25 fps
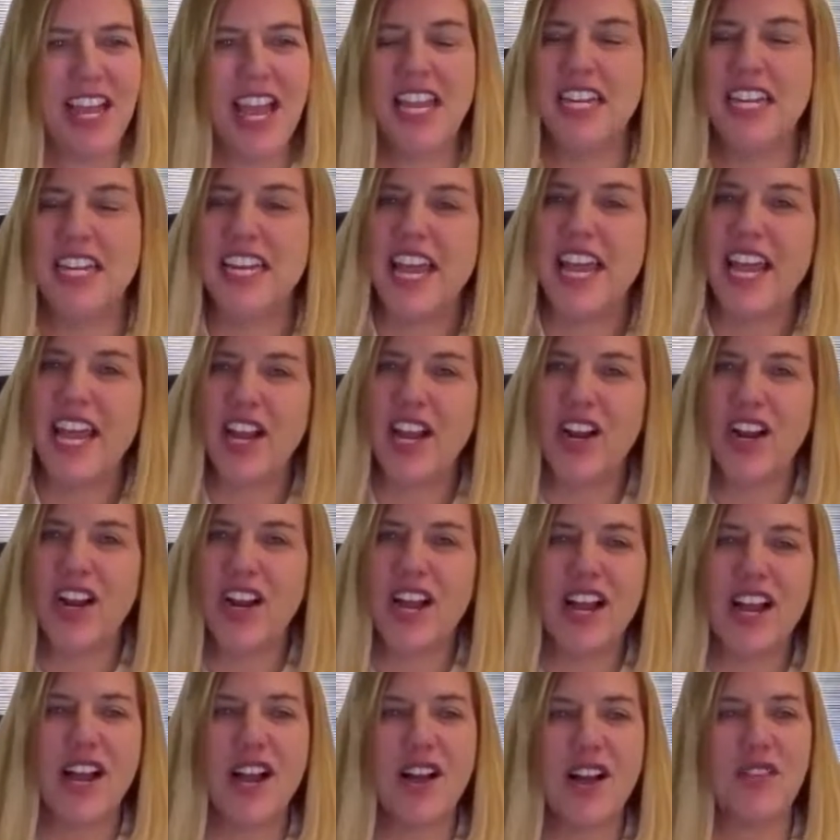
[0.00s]
In an
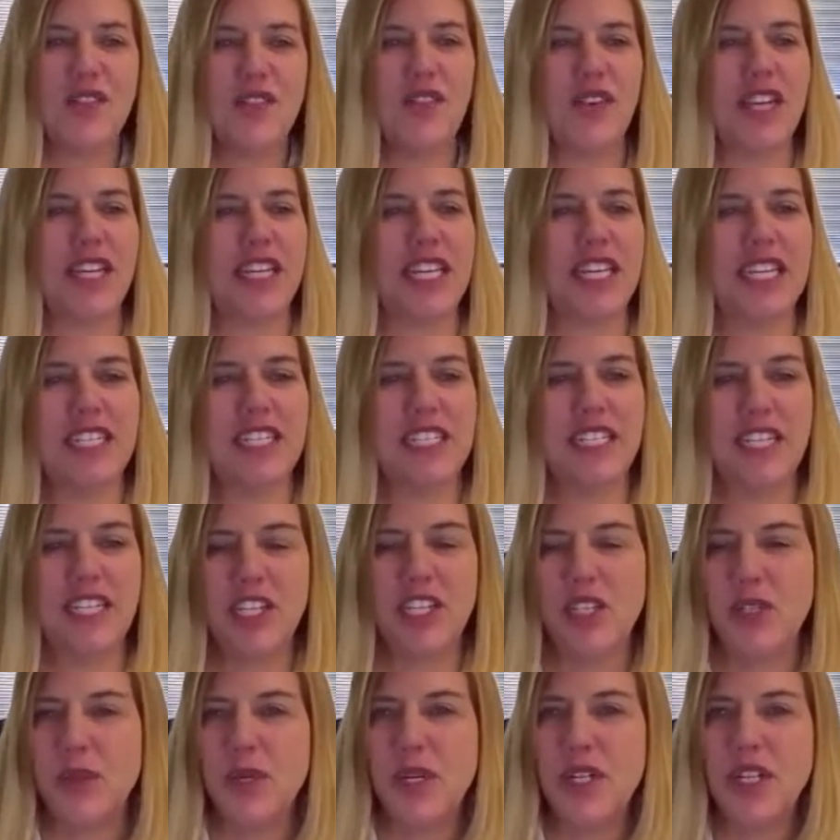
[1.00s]
era of
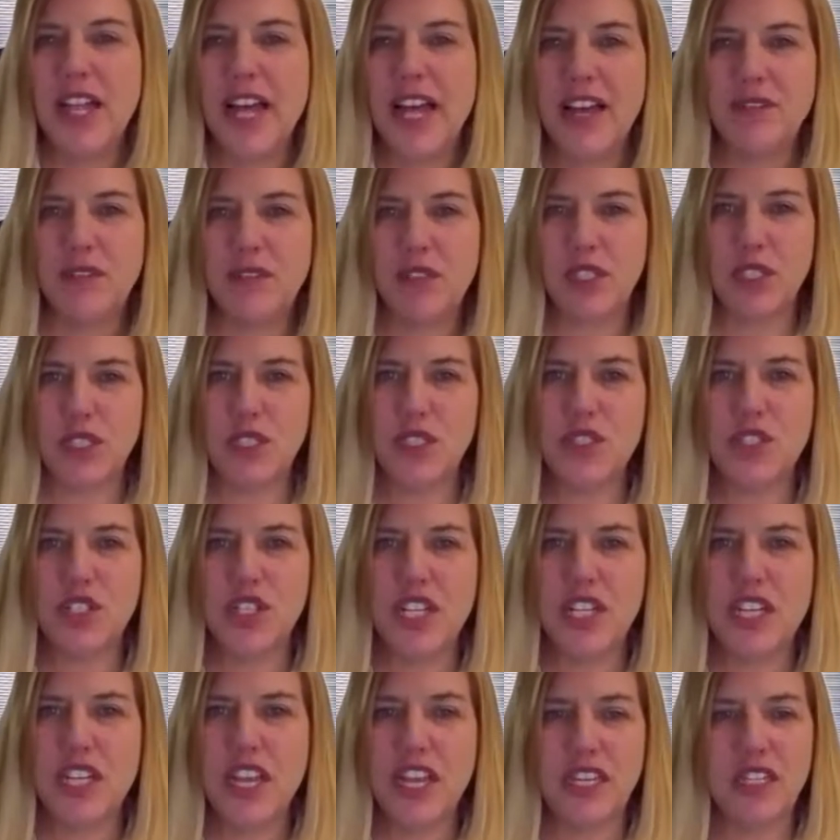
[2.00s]
continual
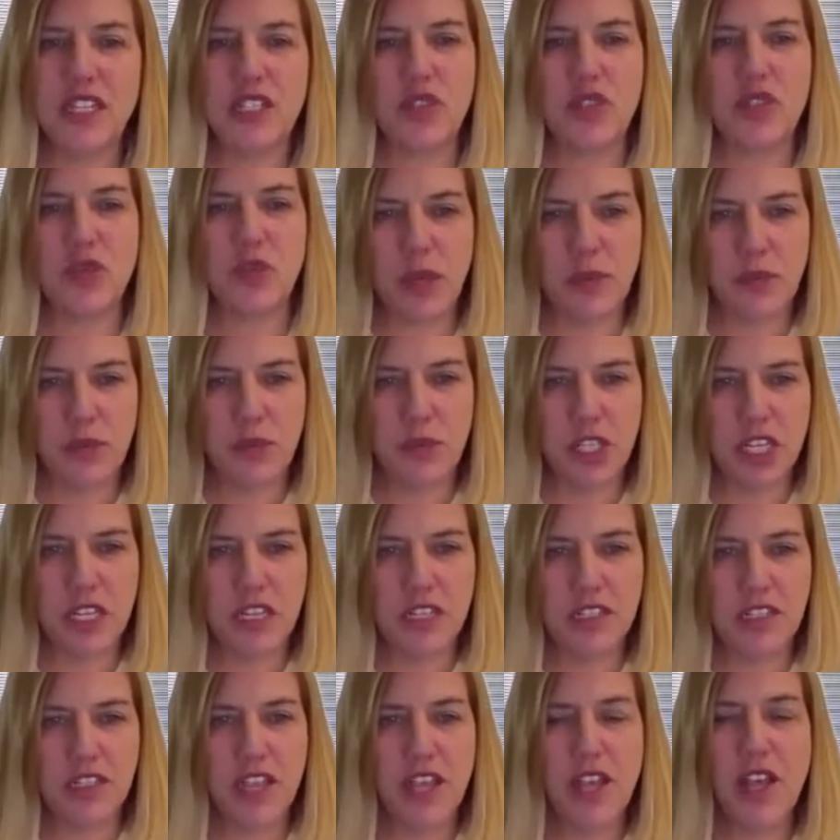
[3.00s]
evolution and
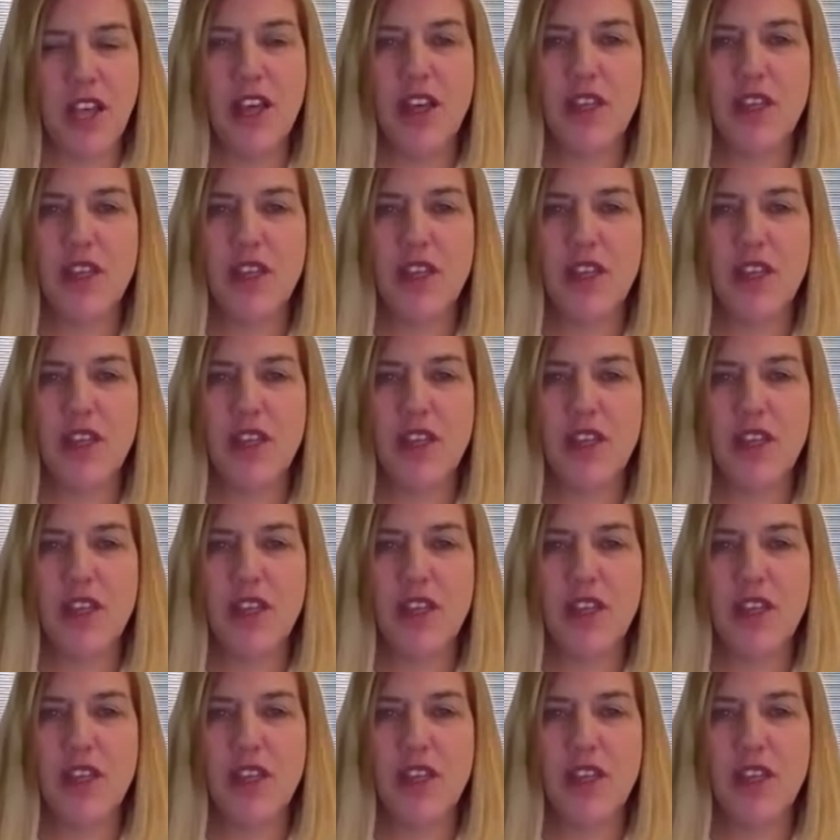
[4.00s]
disruption,